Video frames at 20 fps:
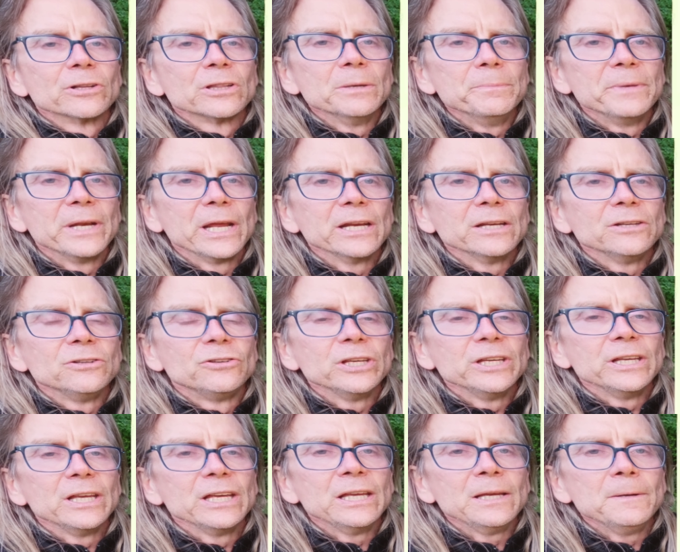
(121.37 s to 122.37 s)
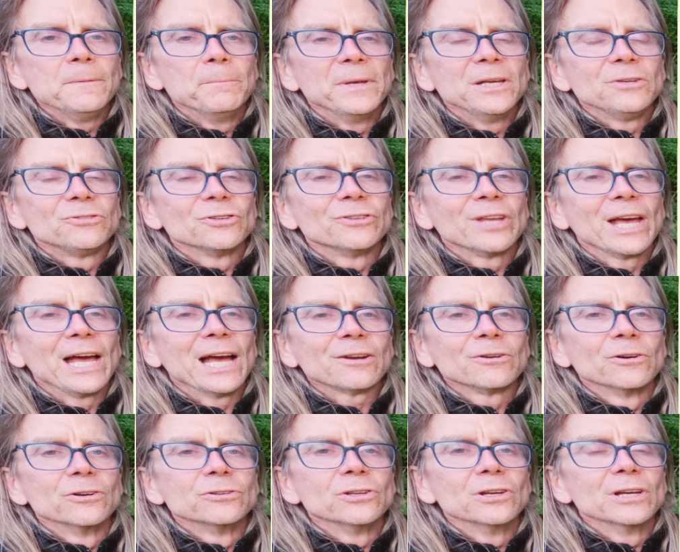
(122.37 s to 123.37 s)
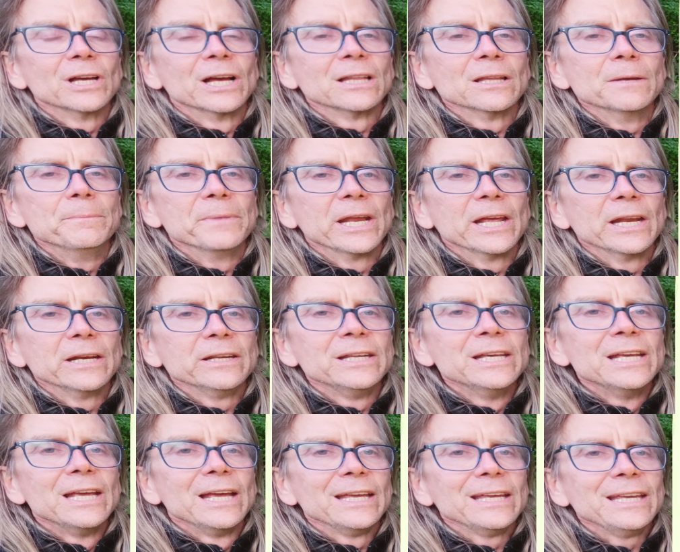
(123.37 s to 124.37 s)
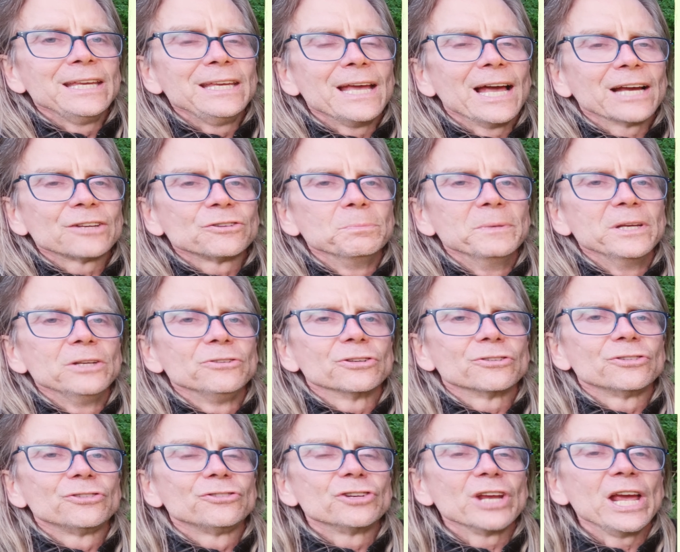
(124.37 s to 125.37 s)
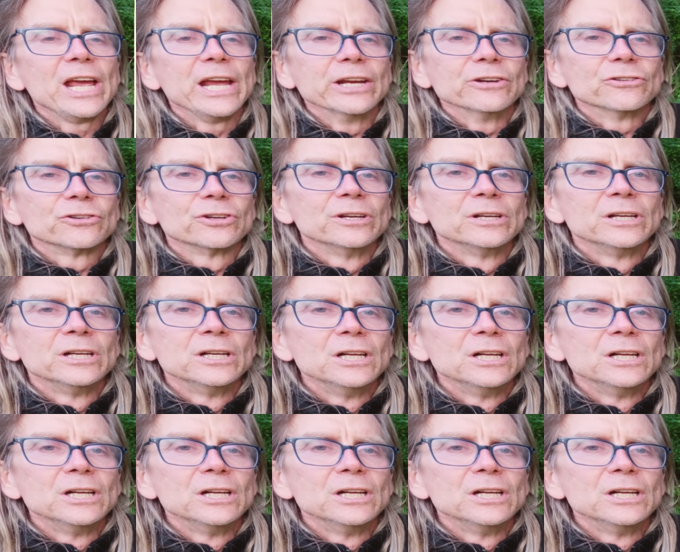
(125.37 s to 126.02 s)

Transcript: eliminated, DE means attacker eliminated, EX means exchange.